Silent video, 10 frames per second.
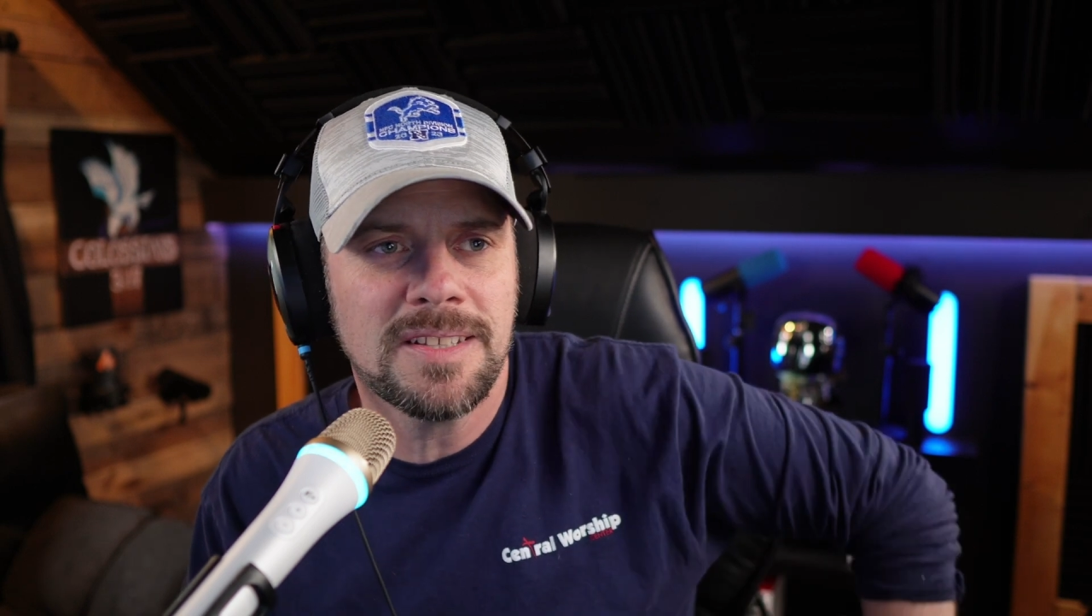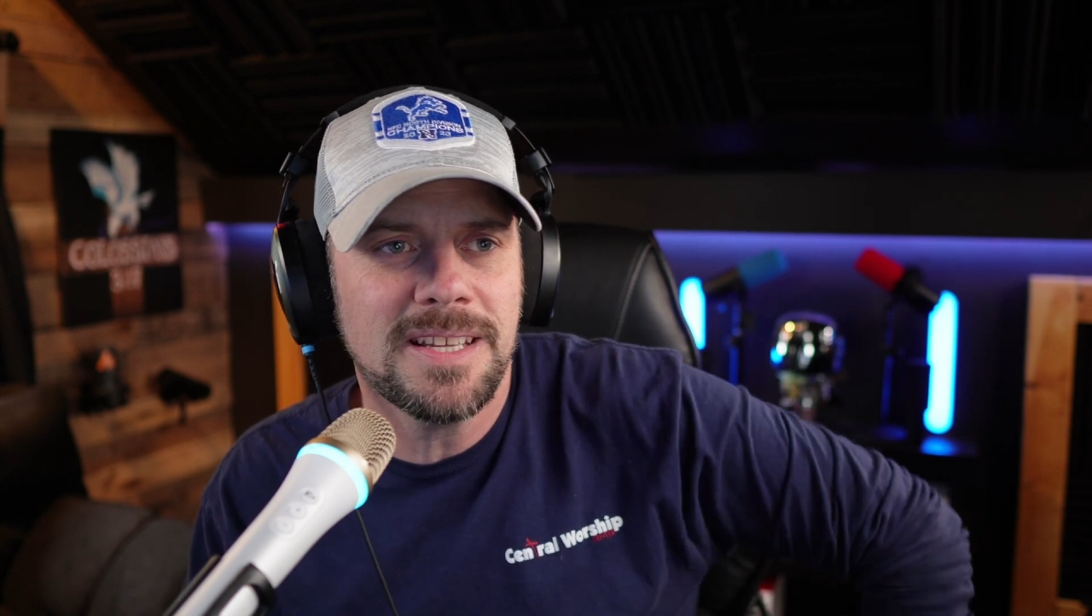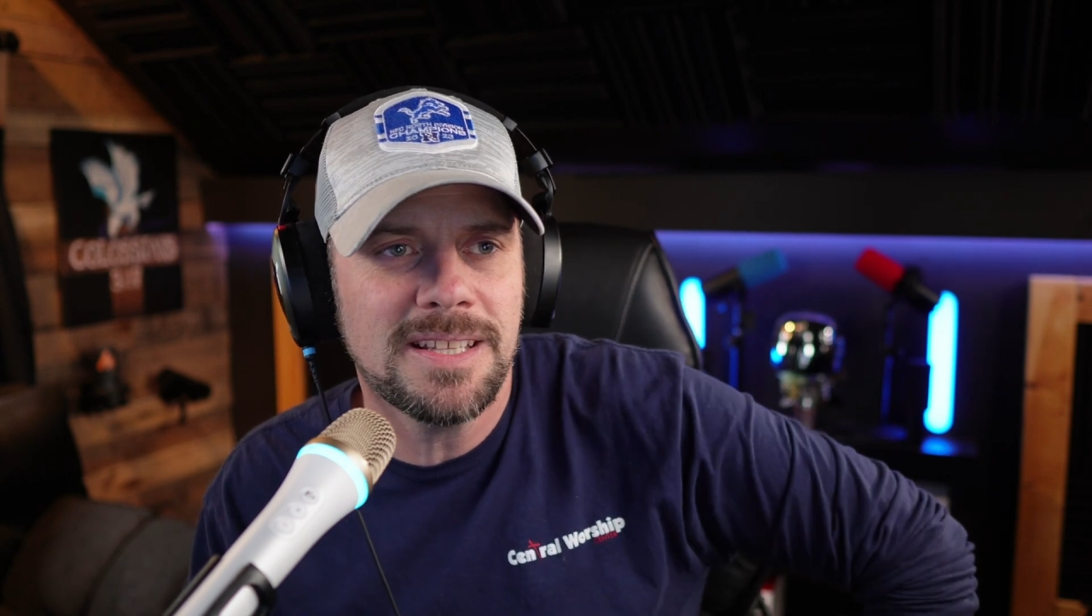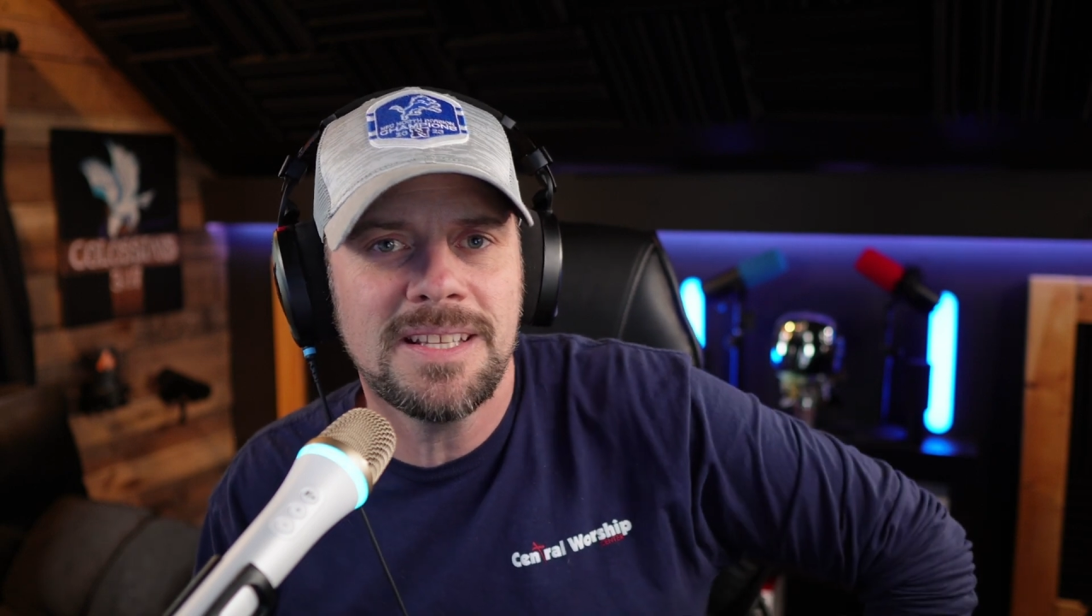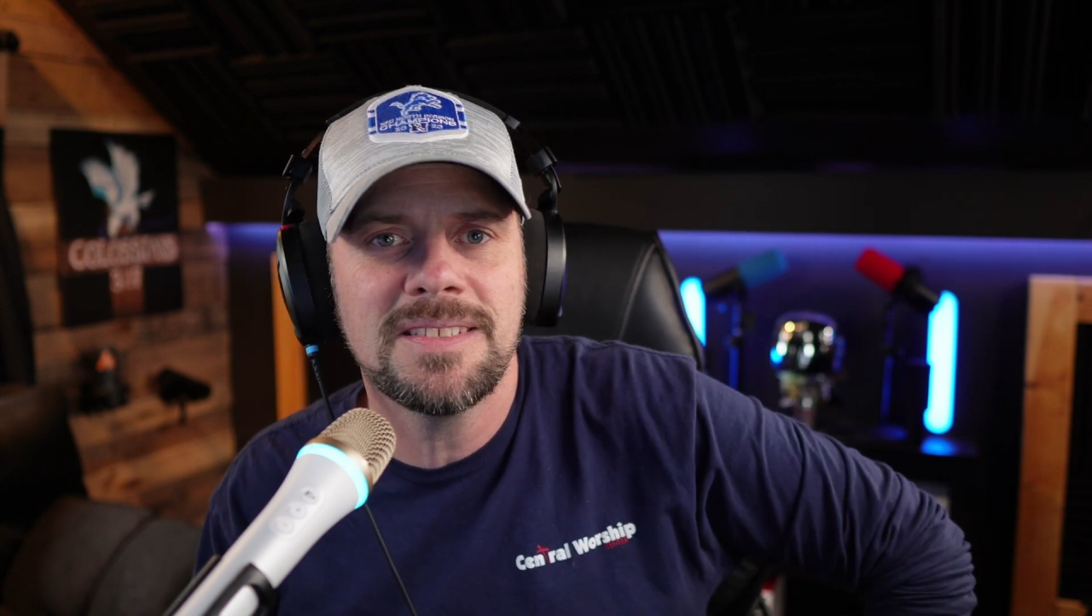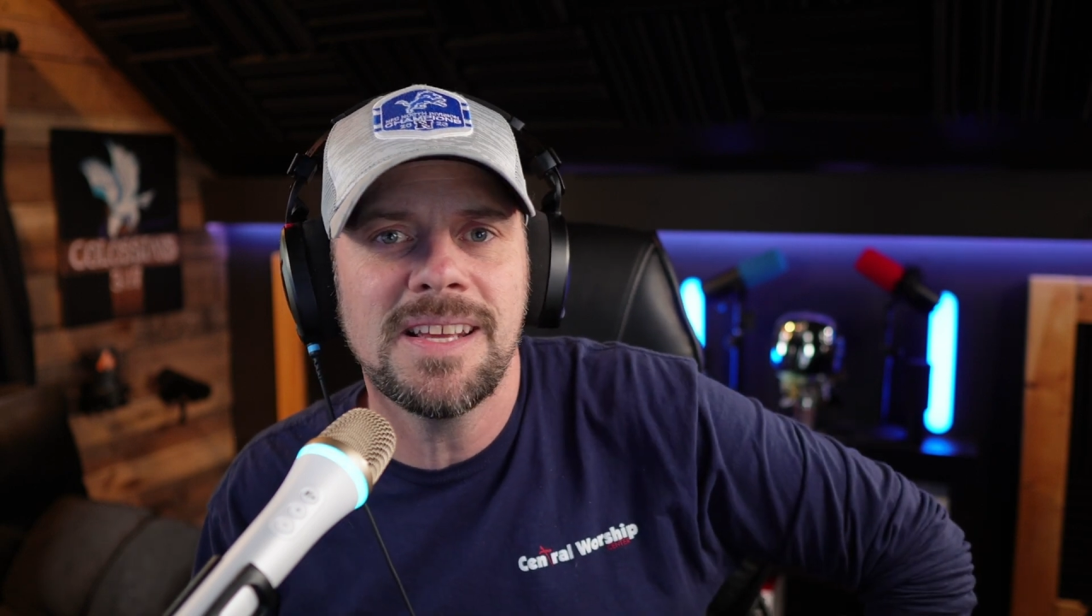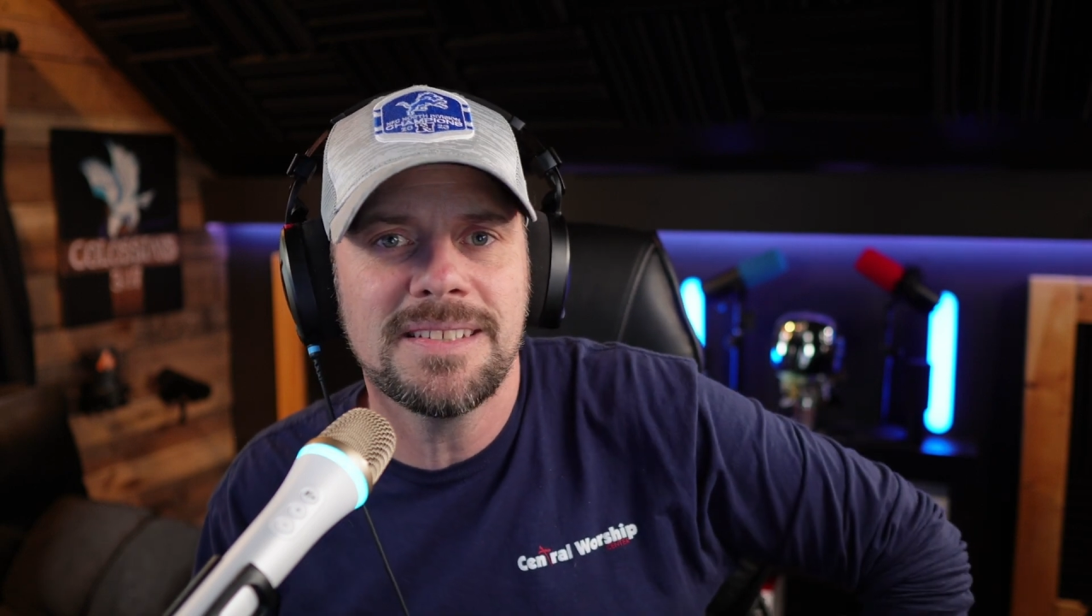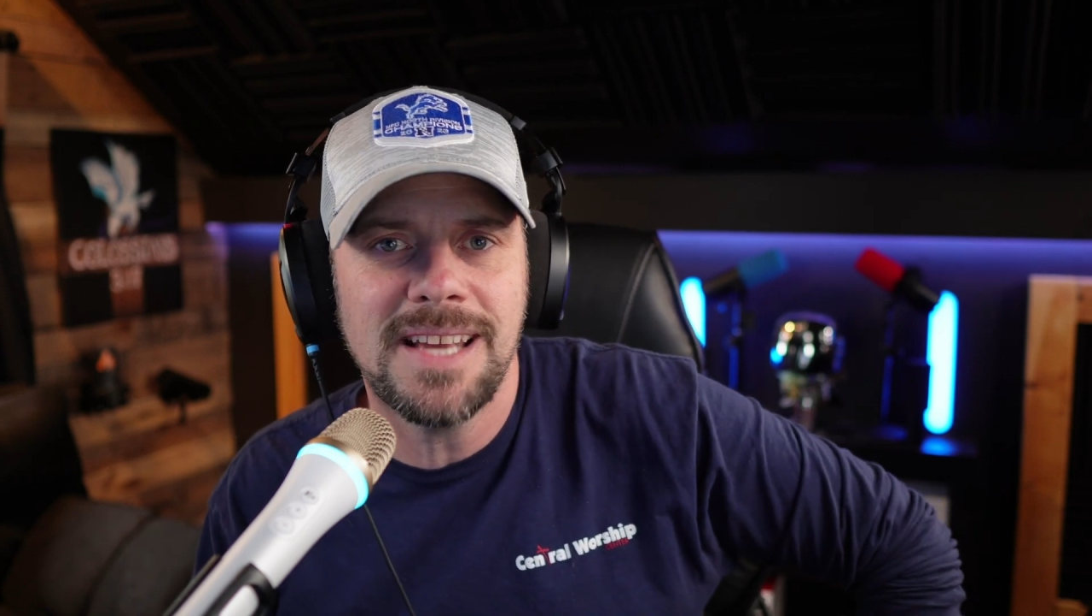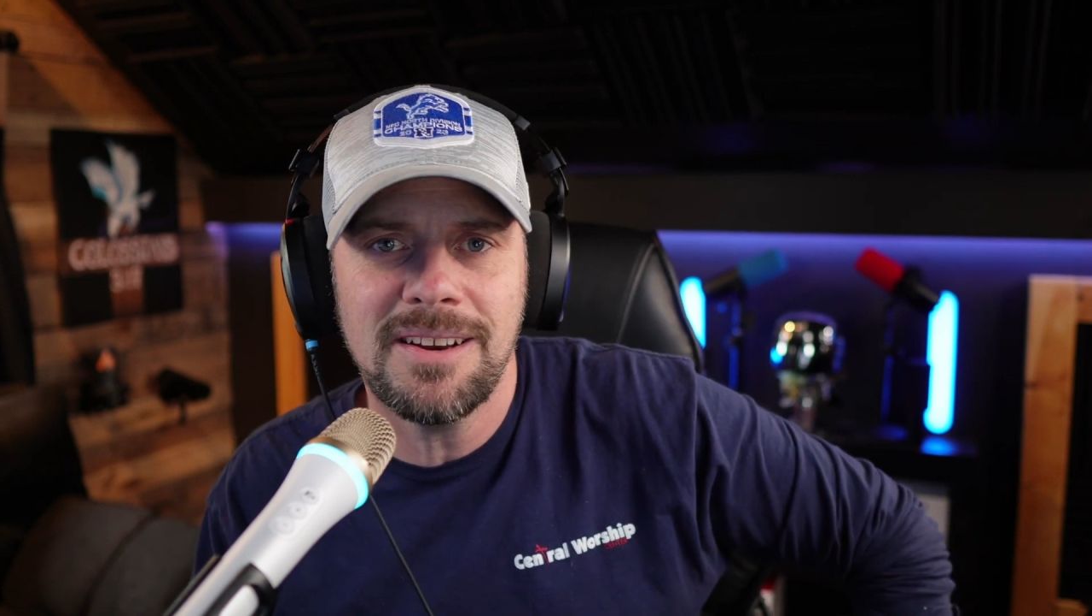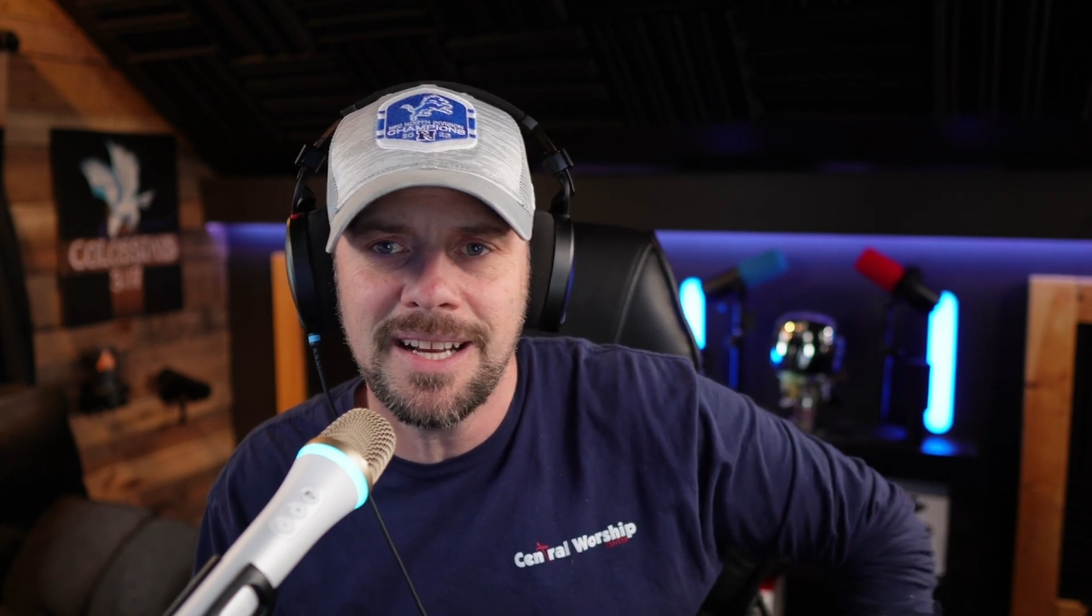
and get these things out.